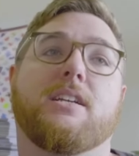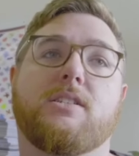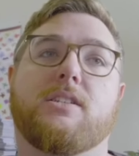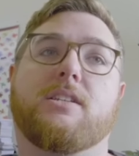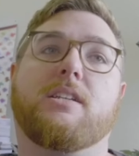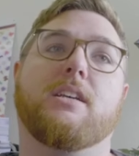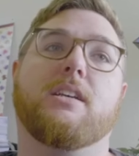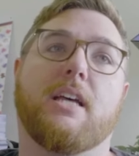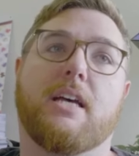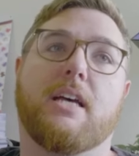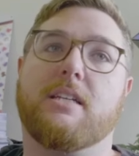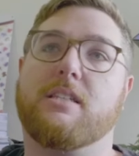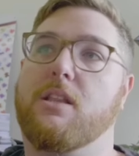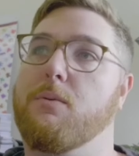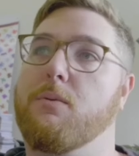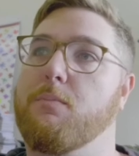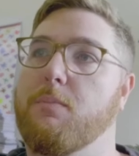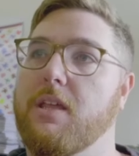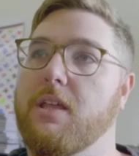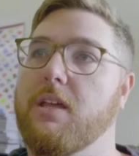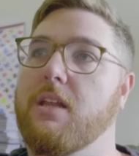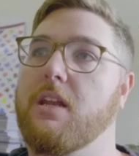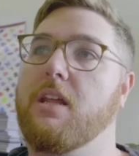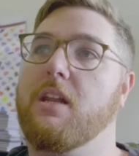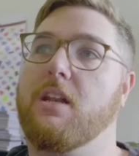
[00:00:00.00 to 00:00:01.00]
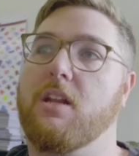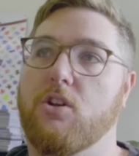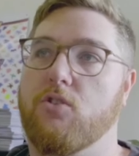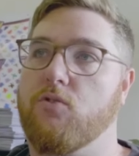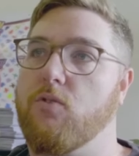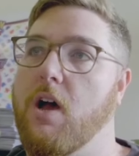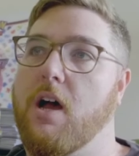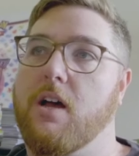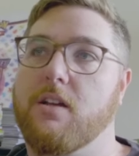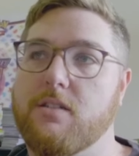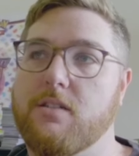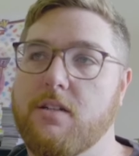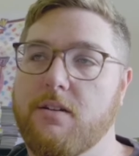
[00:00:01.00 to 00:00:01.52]
Steel has the ability to
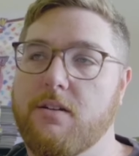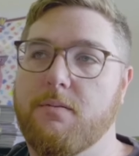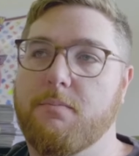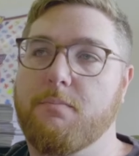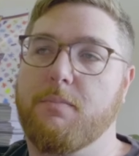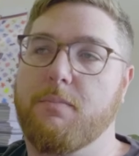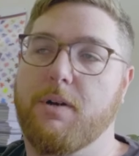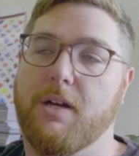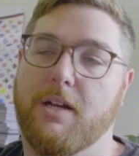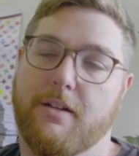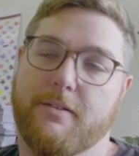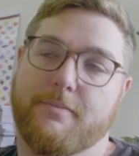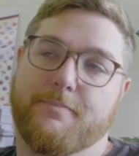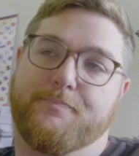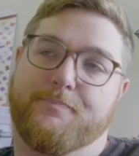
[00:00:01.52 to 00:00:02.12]
draw some, but